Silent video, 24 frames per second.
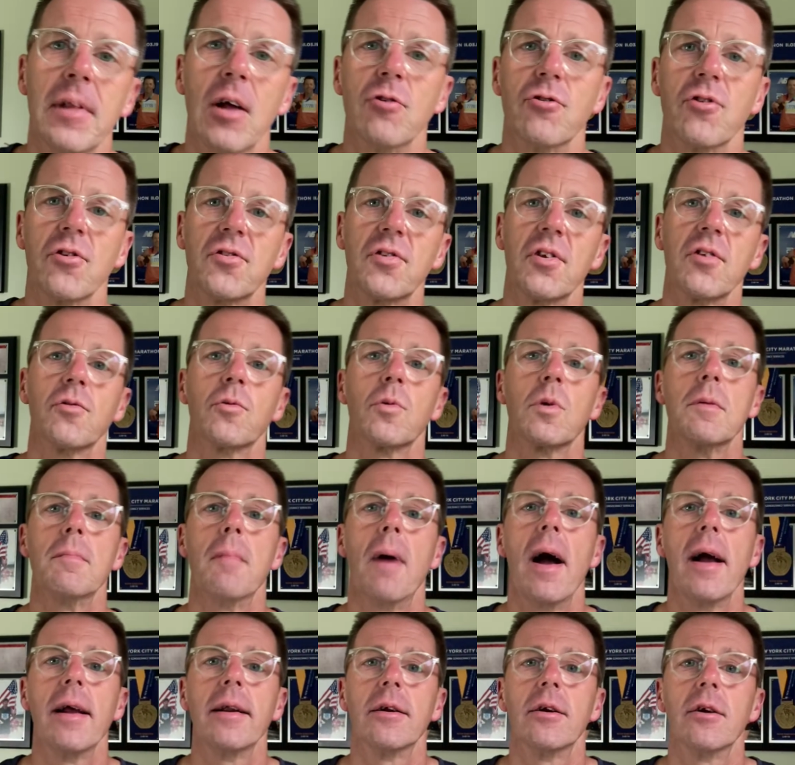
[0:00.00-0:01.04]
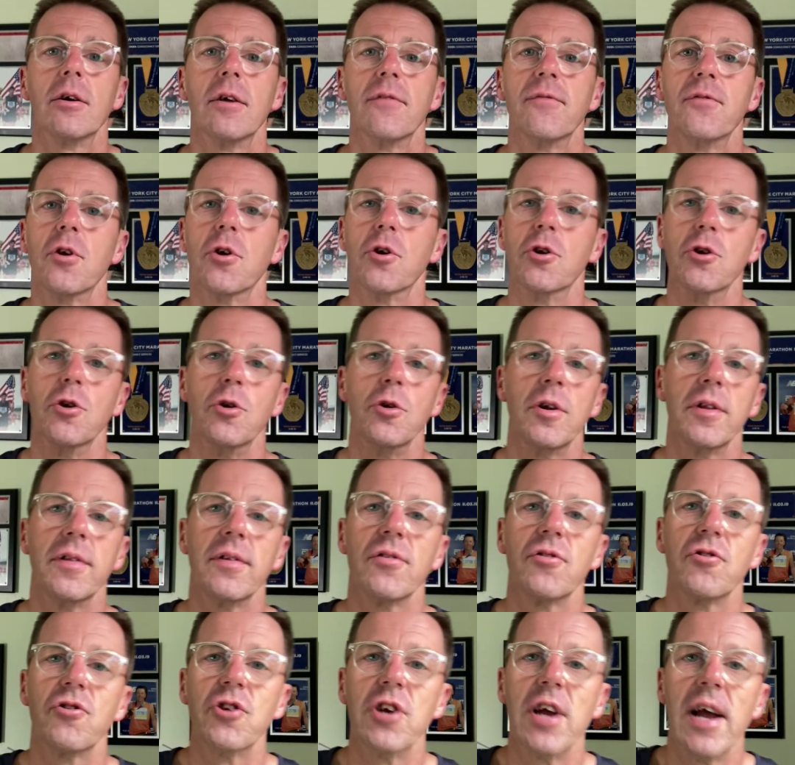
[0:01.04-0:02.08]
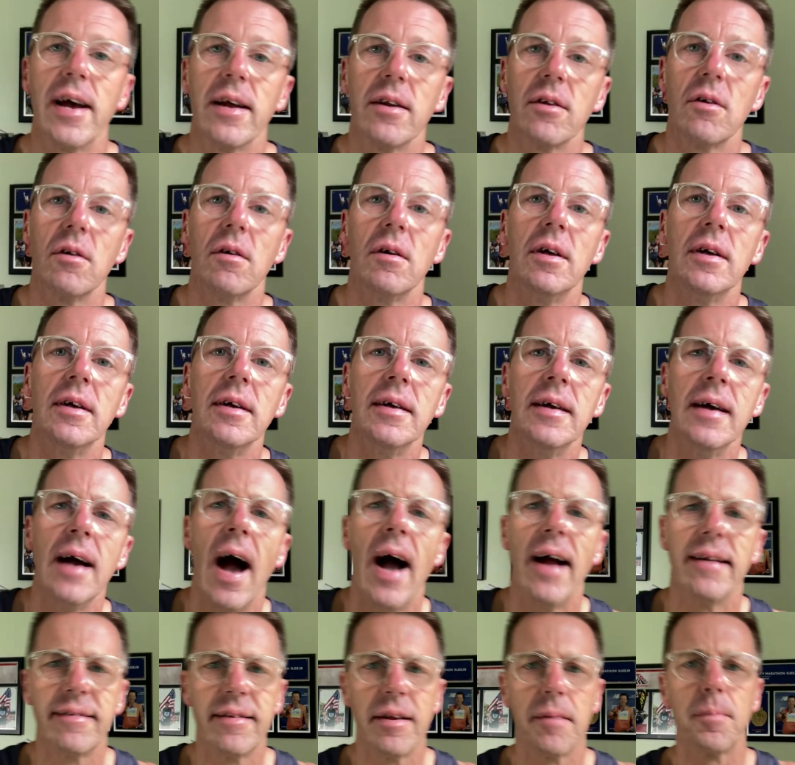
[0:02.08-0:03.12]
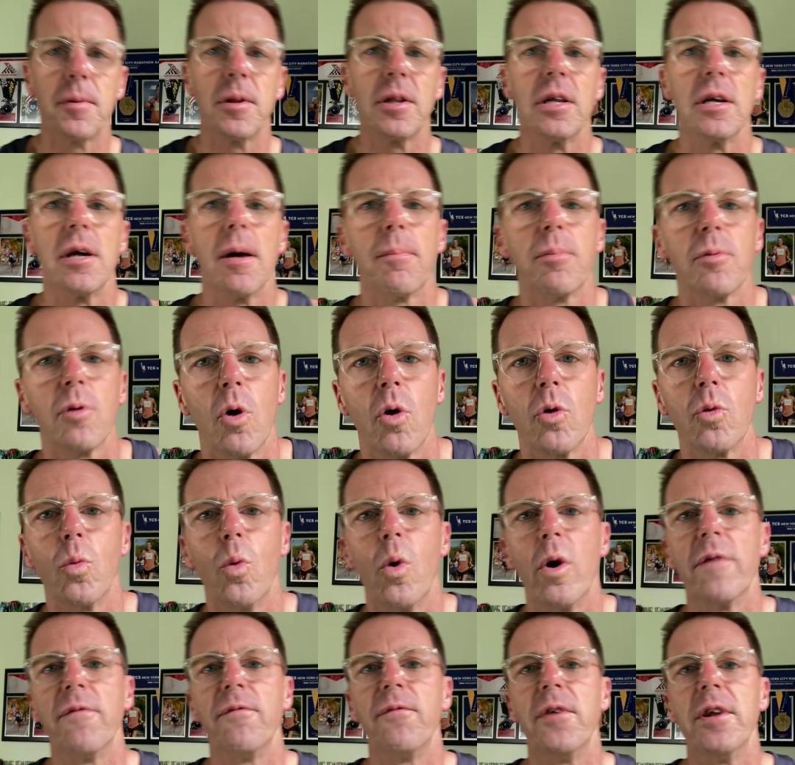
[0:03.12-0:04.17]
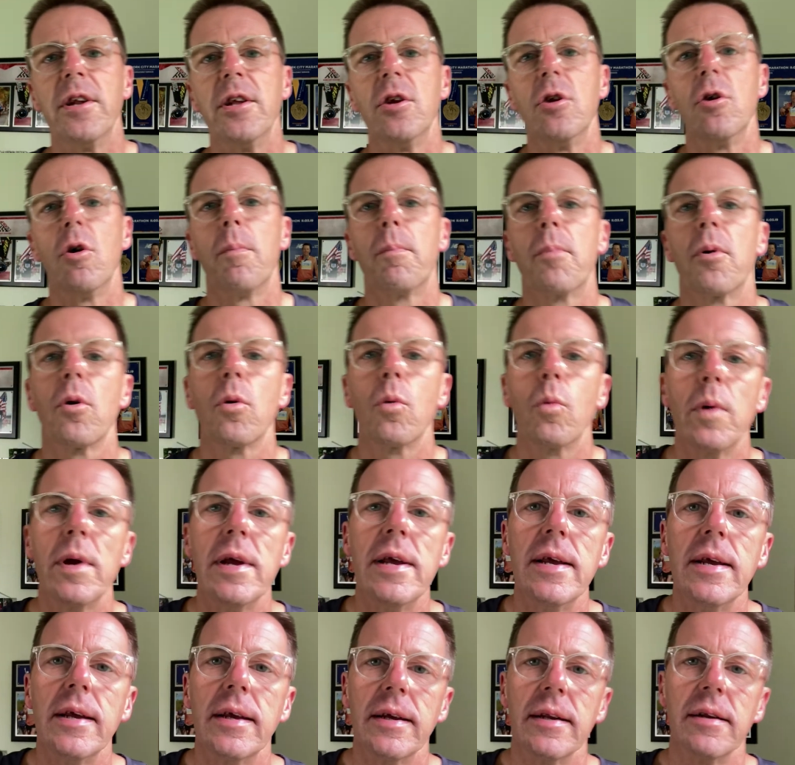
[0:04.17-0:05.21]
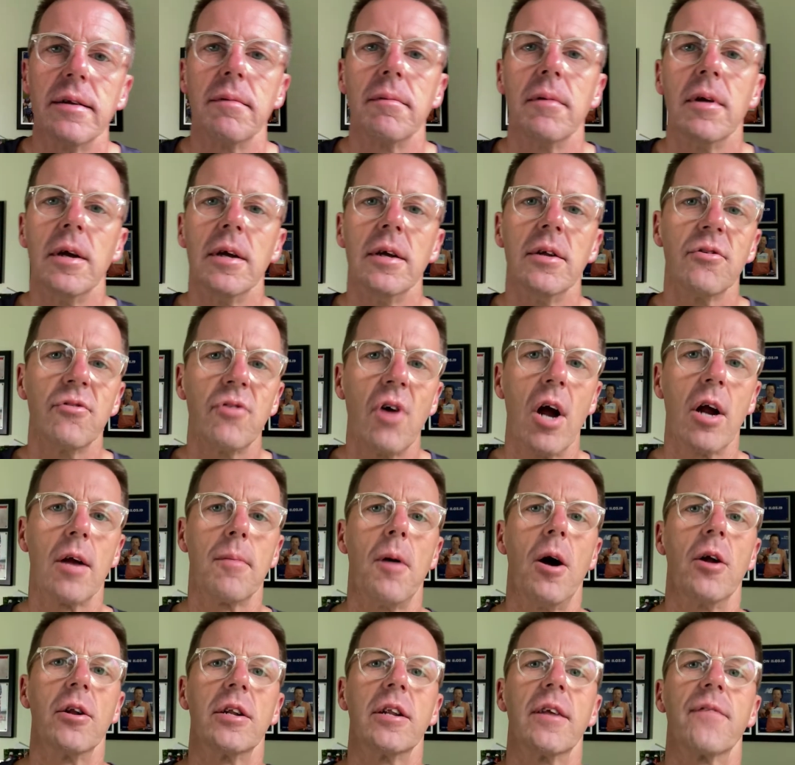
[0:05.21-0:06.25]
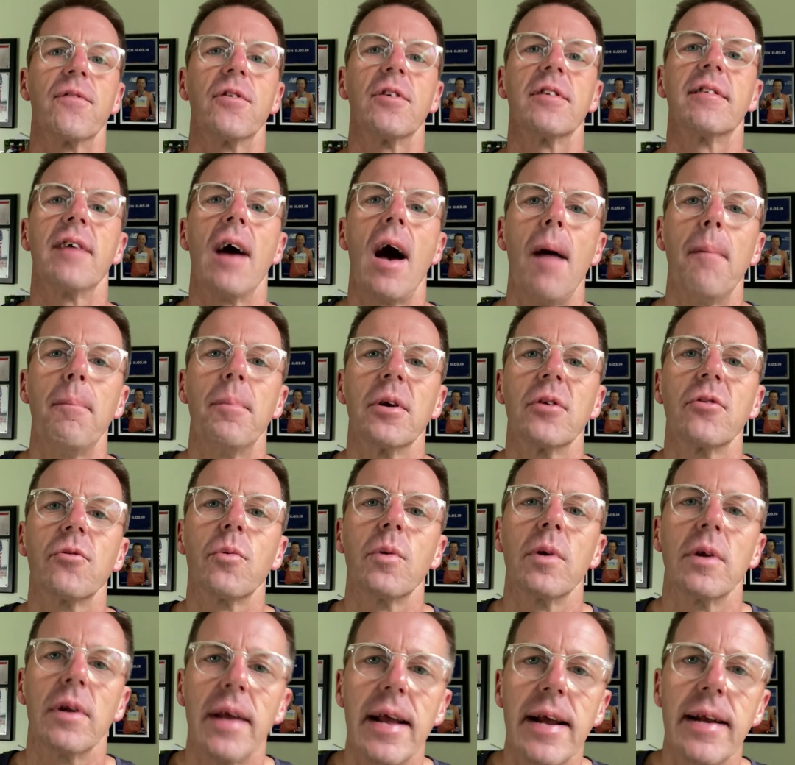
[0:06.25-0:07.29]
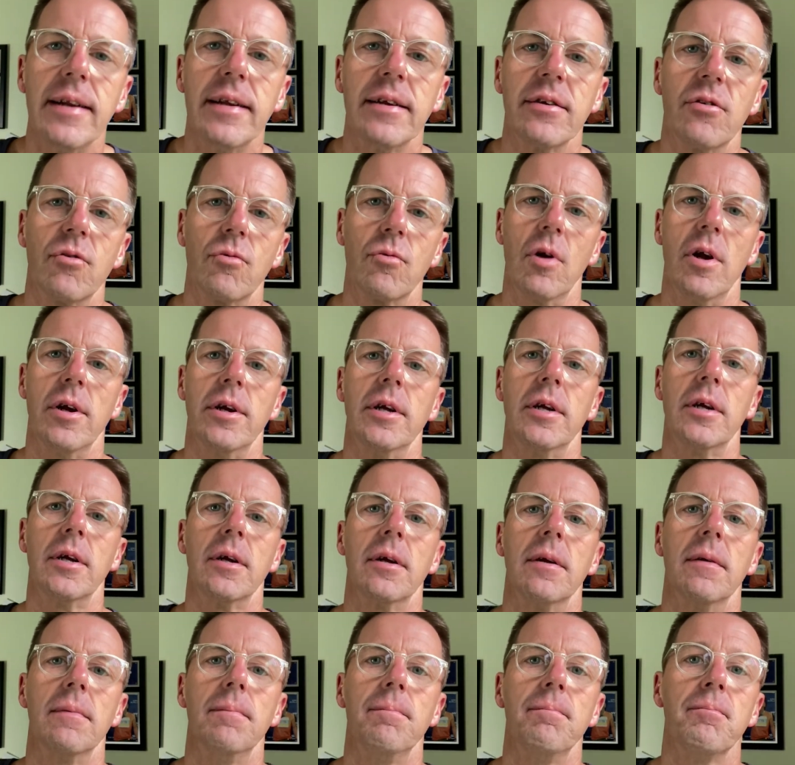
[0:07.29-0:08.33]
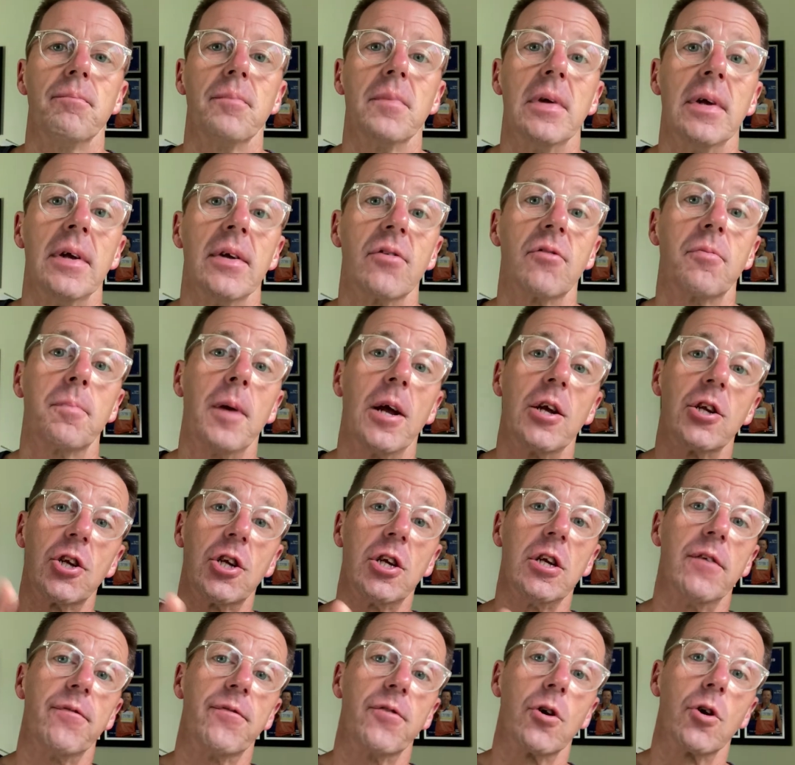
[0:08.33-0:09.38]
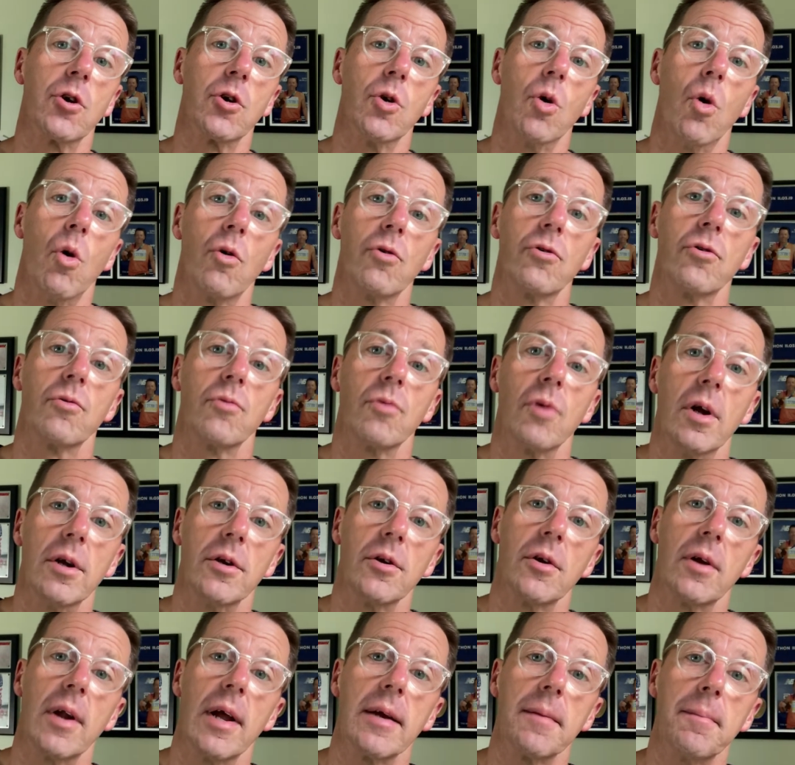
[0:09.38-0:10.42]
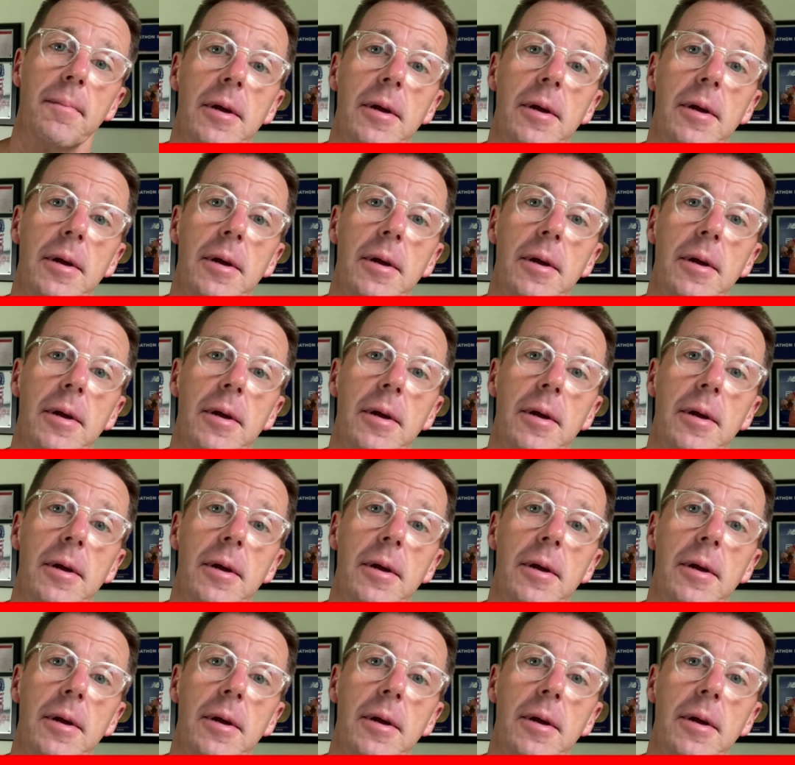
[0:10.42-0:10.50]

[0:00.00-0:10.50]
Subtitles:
Now, just as a reminder, if you're new to this channel, I typically upload 1 video per week and talk about different topics relating to running. Especially if you're an older runner like